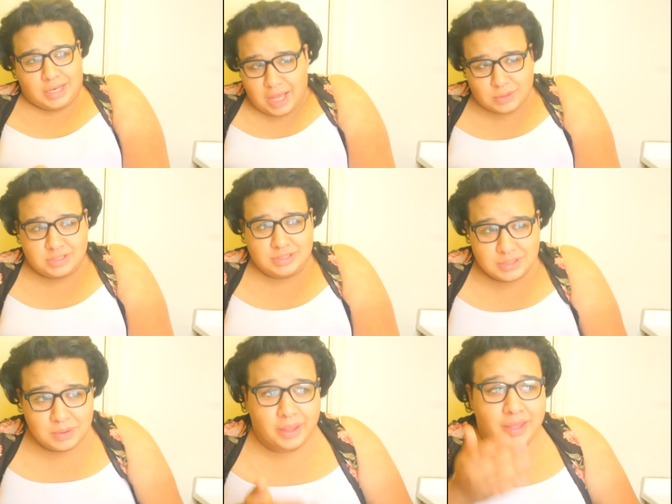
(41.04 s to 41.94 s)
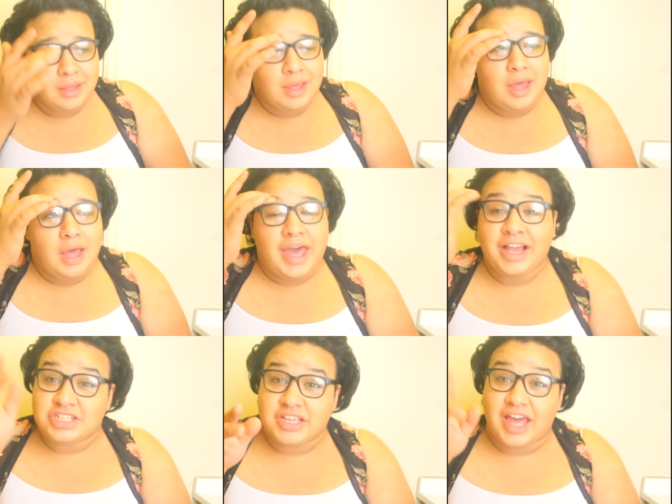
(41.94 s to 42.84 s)
now to do it.
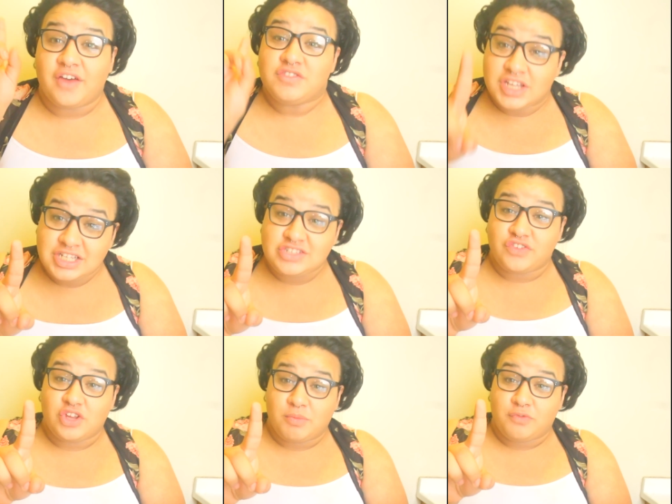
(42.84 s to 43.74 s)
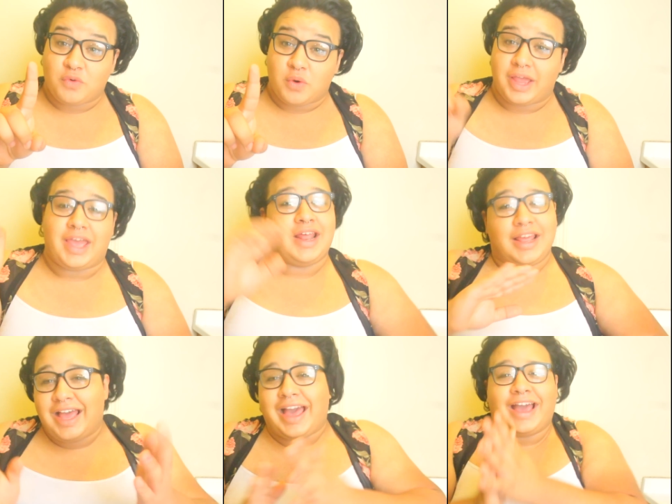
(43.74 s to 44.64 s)
Actually, I've done this video before, and
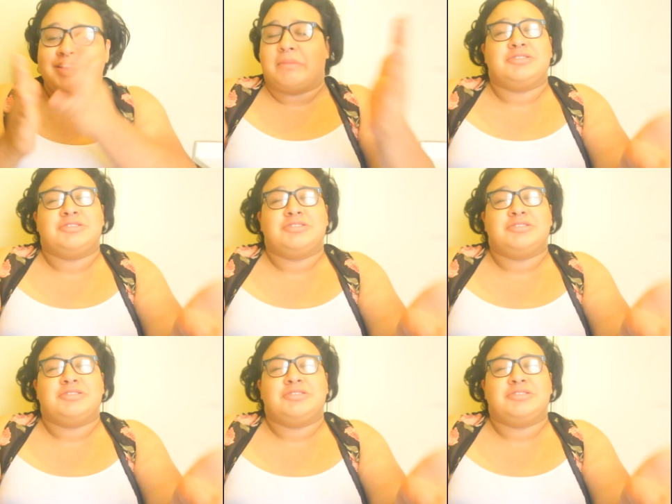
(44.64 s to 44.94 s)
I, am